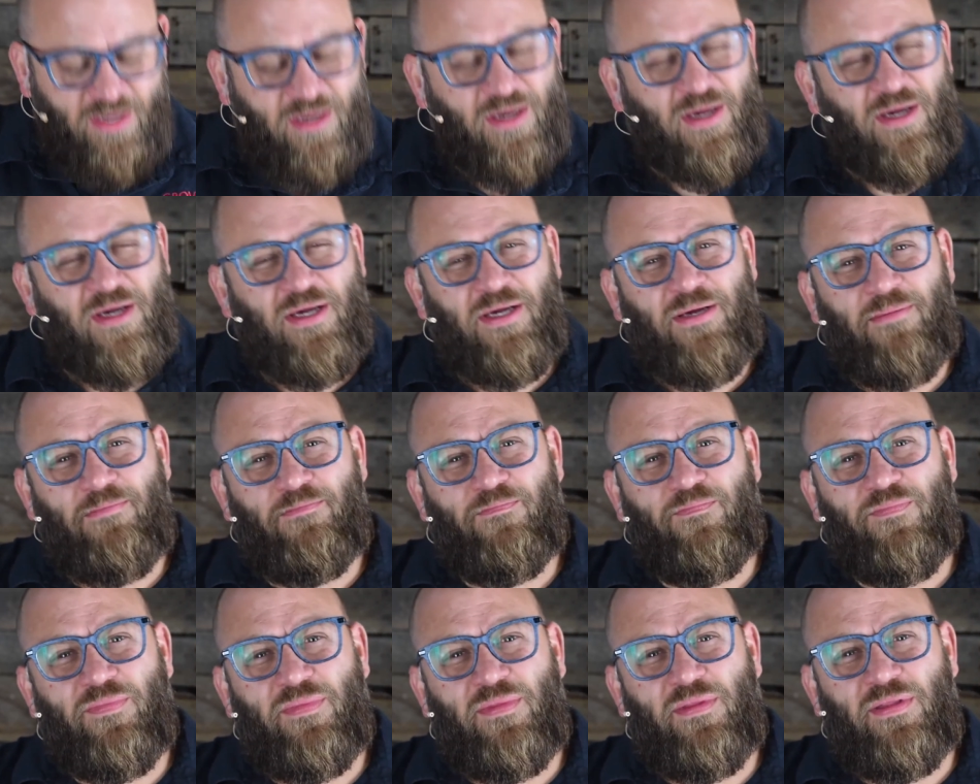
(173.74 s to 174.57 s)

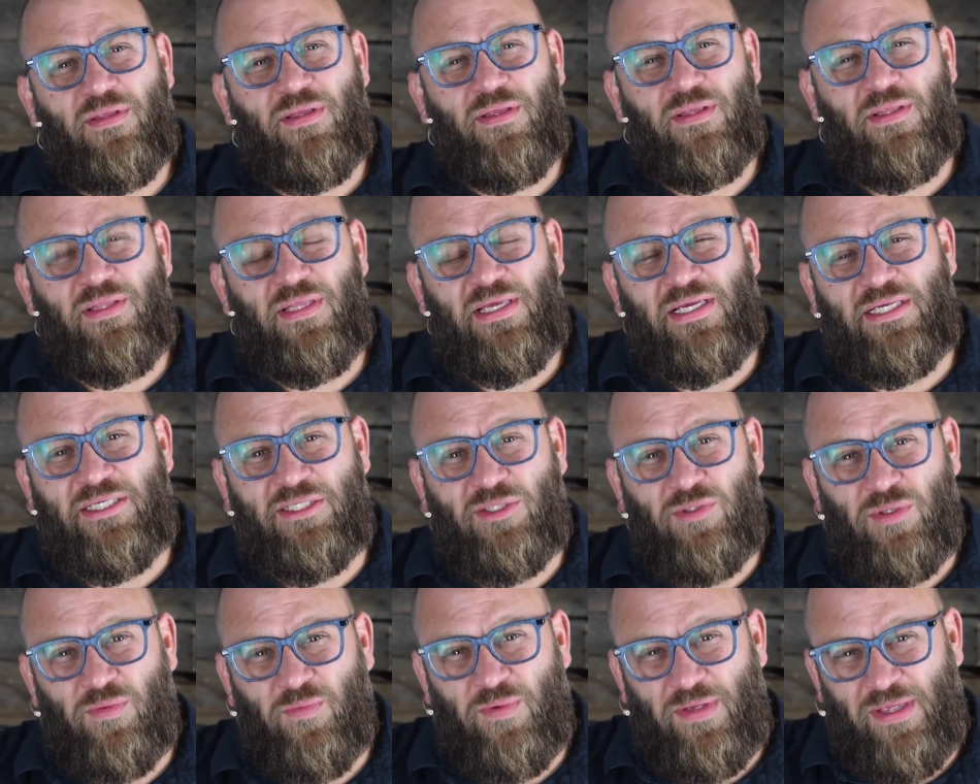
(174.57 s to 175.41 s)

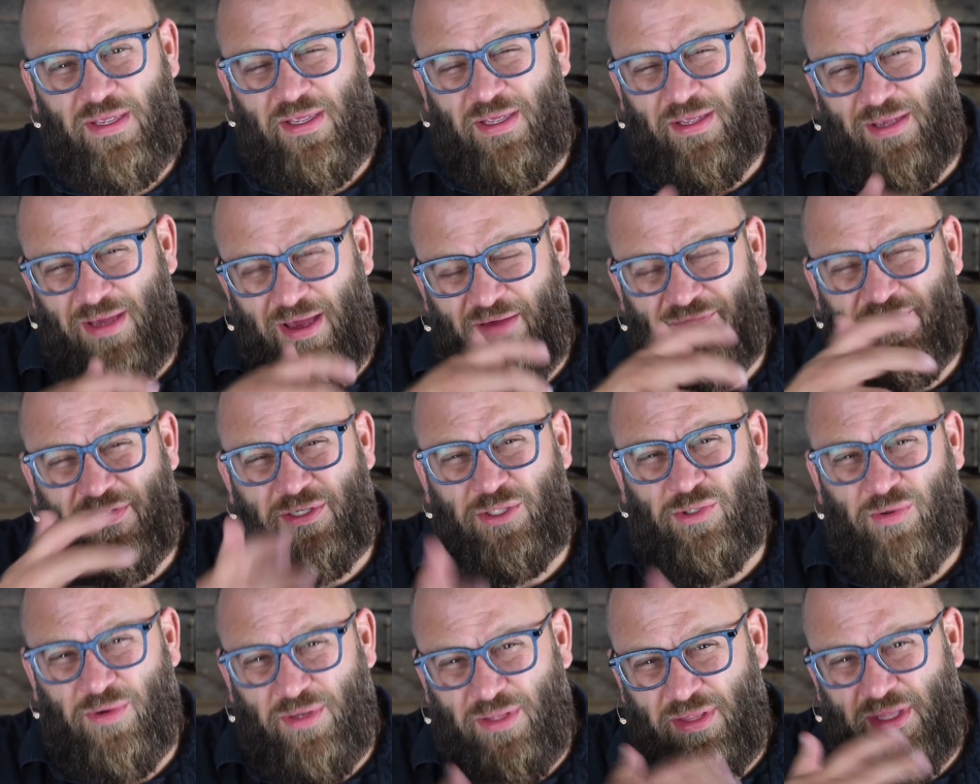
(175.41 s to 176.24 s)
You have to
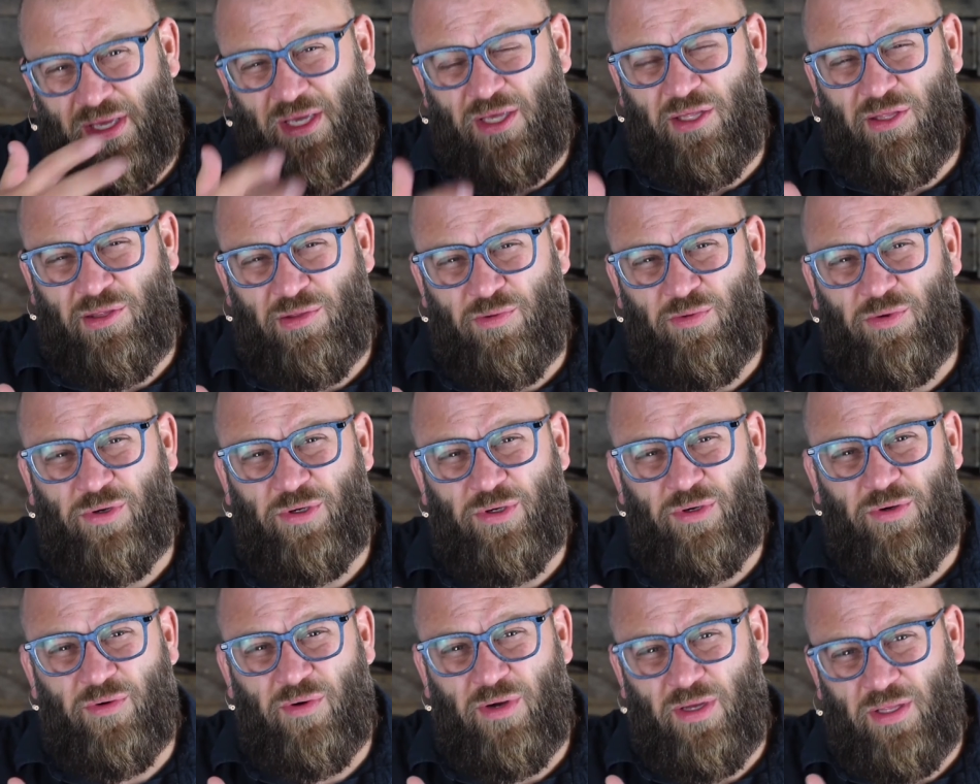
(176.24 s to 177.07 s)
sort of think
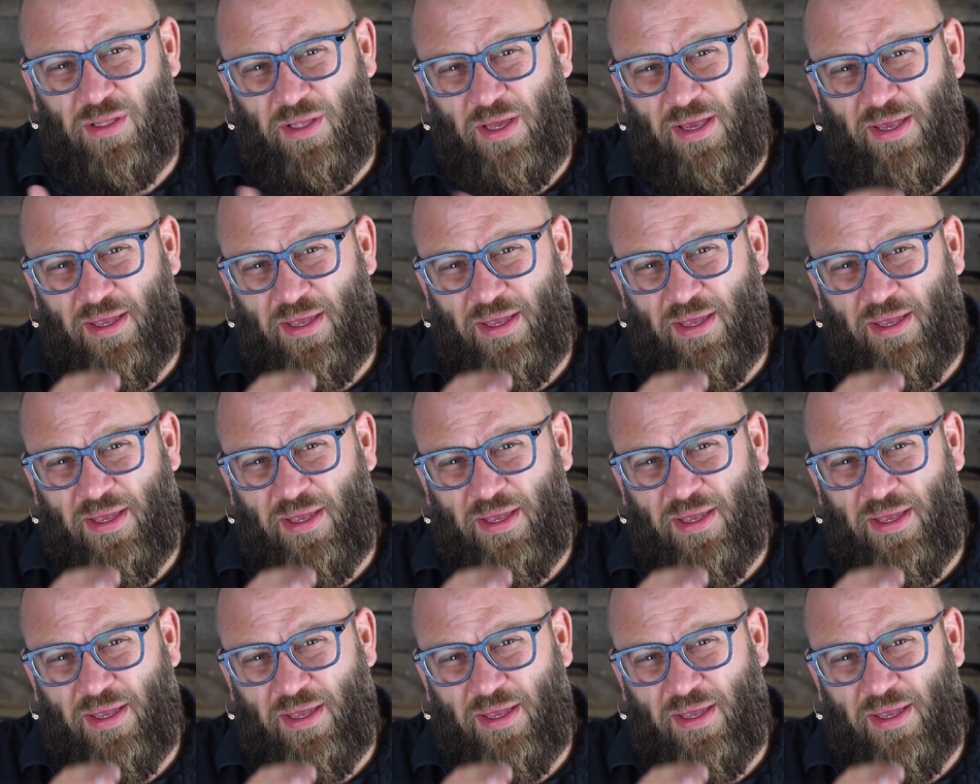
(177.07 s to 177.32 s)
through